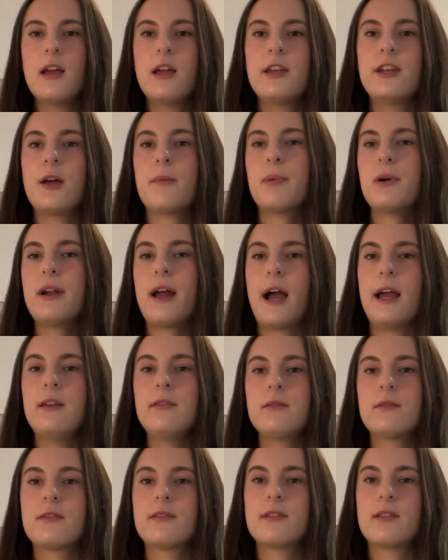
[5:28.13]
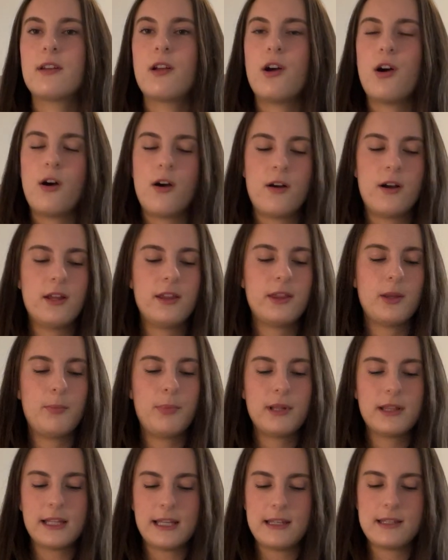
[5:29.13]
Number 9 are the
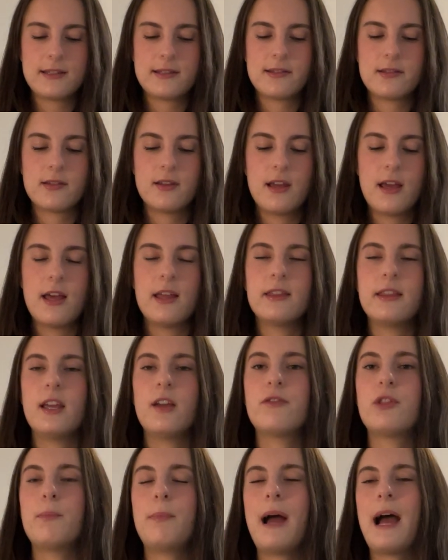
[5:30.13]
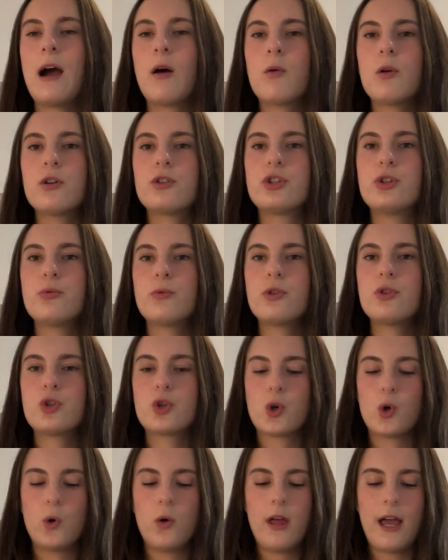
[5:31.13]
police. They have the power to
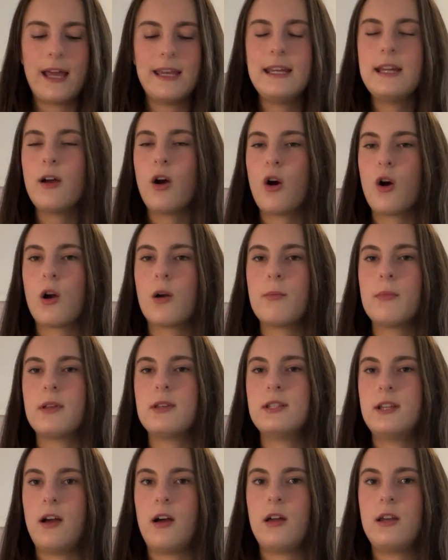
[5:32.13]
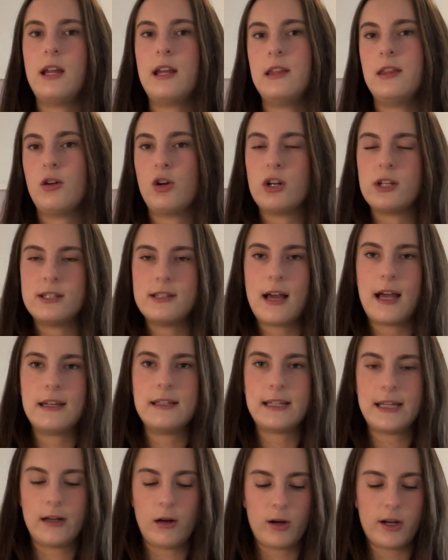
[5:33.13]
control any harm done in their
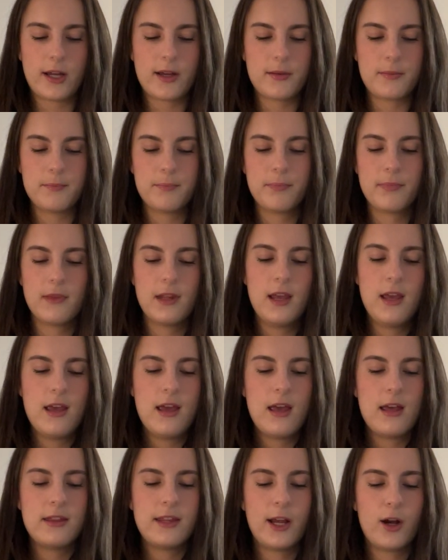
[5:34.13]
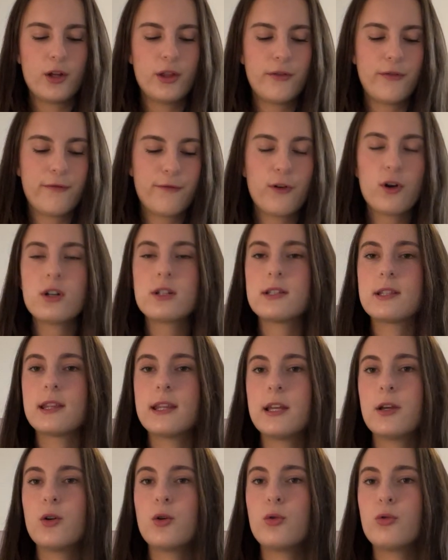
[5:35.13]
assigned area. They are the first
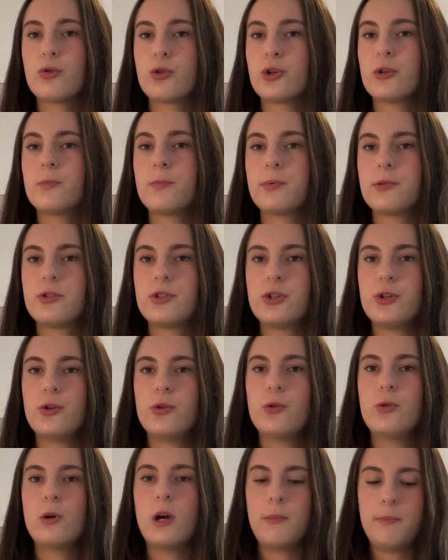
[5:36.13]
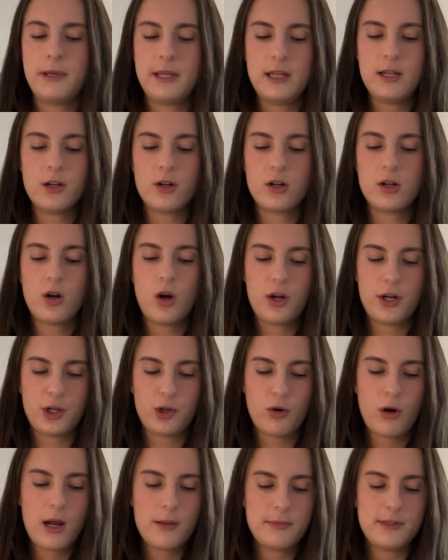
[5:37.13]
legal group to appear on a
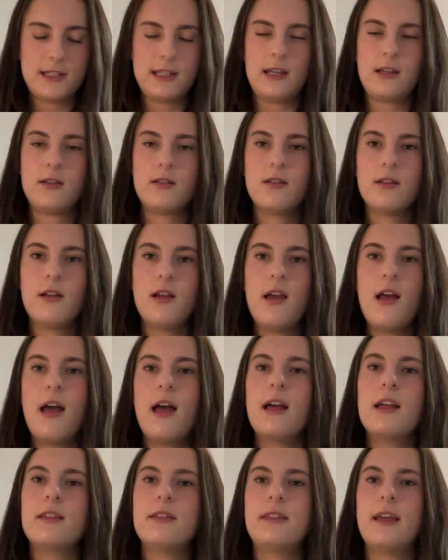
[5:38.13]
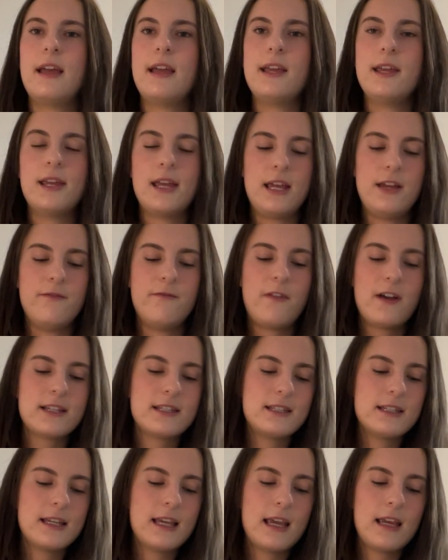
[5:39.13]
crime scene. They
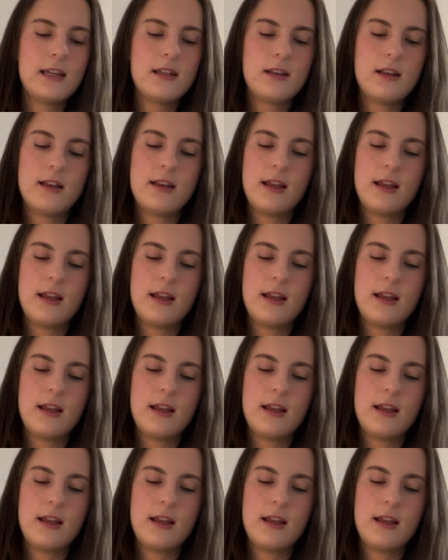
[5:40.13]
investigate